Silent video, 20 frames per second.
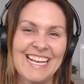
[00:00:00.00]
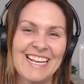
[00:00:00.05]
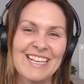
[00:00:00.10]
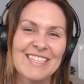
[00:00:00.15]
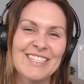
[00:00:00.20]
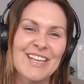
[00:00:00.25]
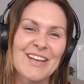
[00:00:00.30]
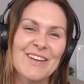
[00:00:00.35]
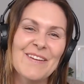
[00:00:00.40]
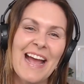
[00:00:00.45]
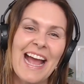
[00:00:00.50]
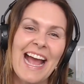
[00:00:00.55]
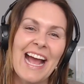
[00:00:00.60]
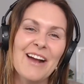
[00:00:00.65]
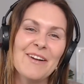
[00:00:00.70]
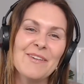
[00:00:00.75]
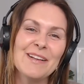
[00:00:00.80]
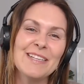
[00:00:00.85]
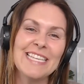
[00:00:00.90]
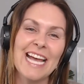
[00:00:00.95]
So
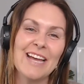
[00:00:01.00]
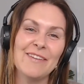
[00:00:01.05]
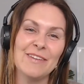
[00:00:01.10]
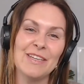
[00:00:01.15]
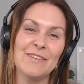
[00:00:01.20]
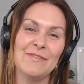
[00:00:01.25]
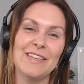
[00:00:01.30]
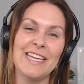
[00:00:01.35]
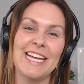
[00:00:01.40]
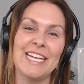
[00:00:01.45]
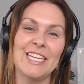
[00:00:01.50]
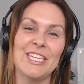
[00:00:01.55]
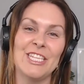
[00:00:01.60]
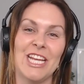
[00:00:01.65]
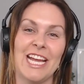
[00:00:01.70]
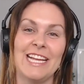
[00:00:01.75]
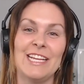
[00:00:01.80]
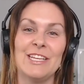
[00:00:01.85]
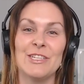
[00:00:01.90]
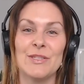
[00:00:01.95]
how has having a VA
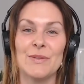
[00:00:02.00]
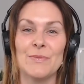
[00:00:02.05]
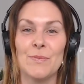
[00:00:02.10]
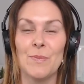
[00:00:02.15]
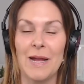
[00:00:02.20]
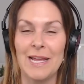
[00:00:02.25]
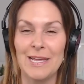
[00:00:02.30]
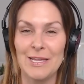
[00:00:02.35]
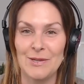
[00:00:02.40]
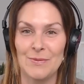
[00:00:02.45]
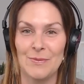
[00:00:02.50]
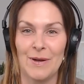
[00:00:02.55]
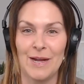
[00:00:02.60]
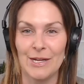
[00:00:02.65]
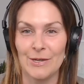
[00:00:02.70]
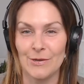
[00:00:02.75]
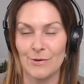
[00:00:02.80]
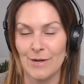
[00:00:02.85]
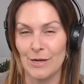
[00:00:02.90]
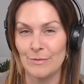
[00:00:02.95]
changed the way you
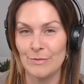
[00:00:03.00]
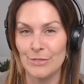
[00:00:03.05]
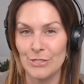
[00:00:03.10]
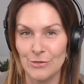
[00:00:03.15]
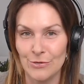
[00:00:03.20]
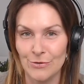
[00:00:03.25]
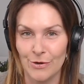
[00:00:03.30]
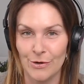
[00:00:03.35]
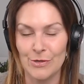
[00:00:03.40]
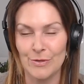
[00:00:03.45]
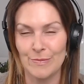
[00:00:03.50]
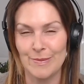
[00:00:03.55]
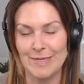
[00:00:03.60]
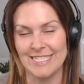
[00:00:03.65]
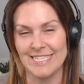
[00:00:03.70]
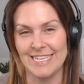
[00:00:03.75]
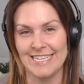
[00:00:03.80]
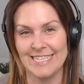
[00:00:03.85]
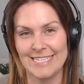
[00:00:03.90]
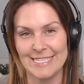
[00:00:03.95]
work or helped you grow your
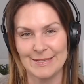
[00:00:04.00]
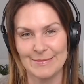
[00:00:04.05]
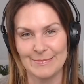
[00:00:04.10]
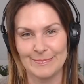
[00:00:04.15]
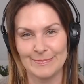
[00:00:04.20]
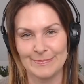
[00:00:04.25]
business?